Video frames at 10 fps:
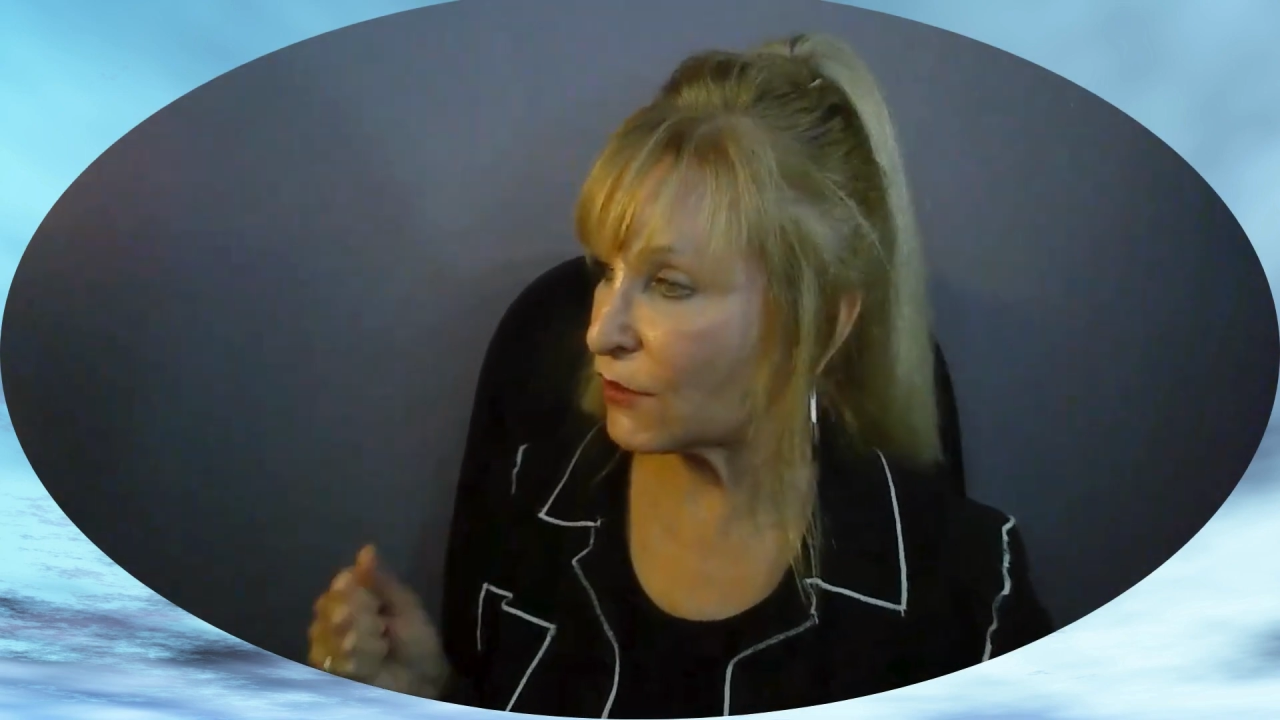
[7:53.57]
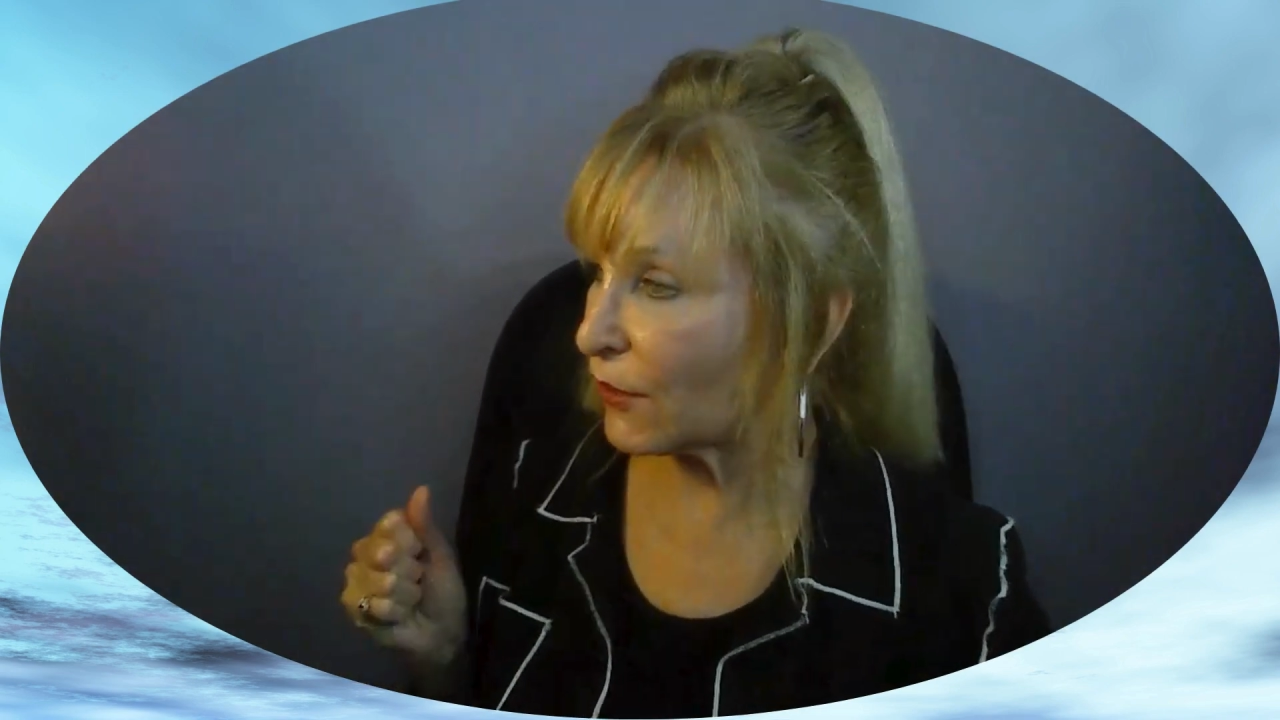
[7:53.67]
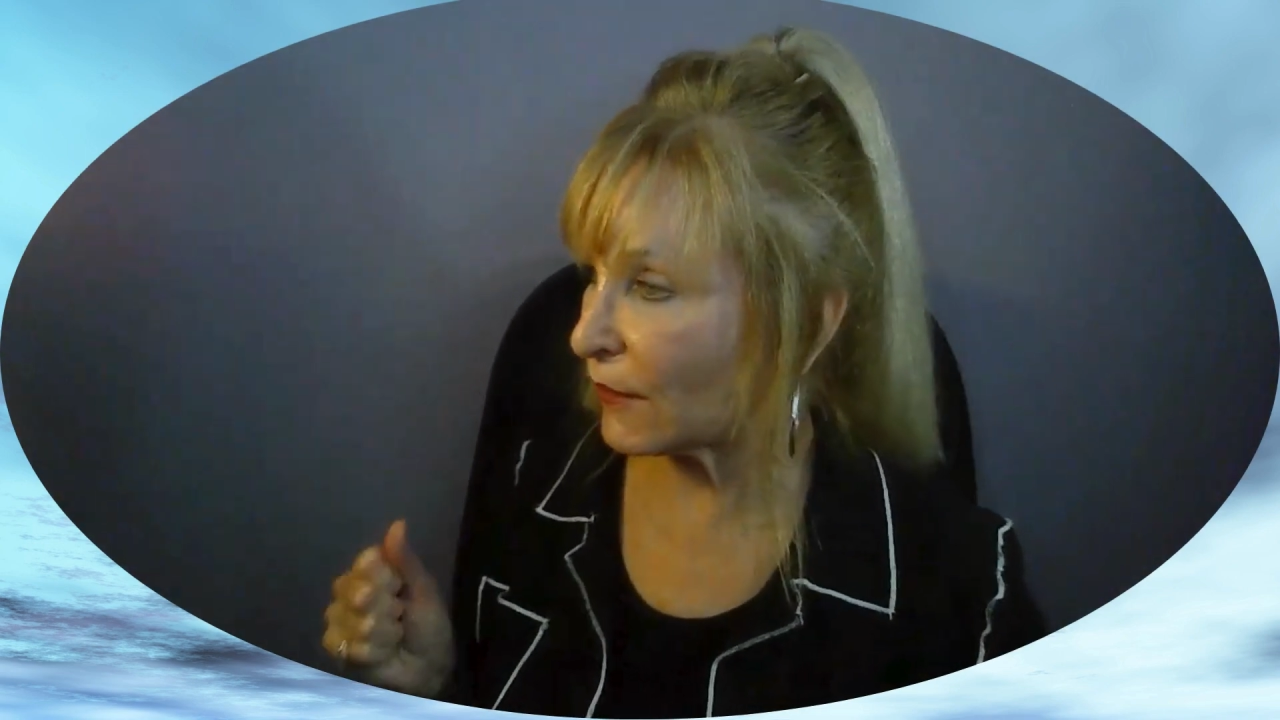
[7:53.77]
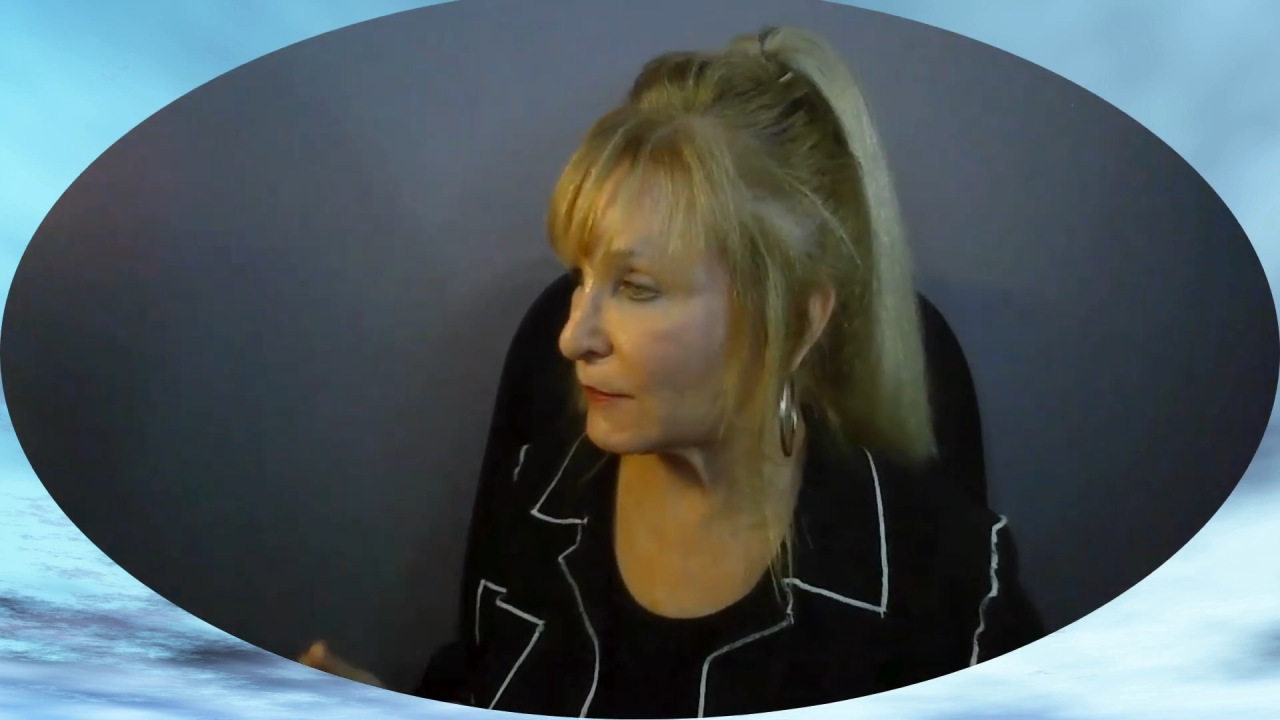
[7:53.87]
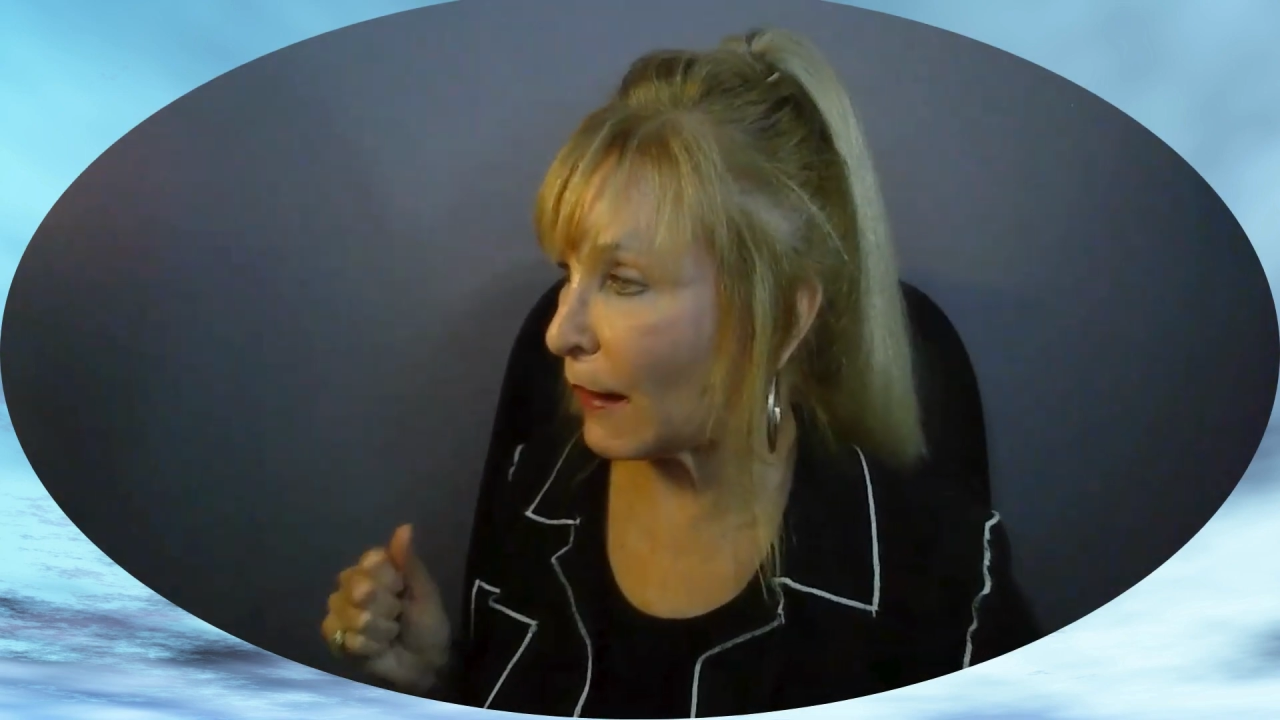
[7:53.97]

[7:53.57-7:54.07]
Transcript: trust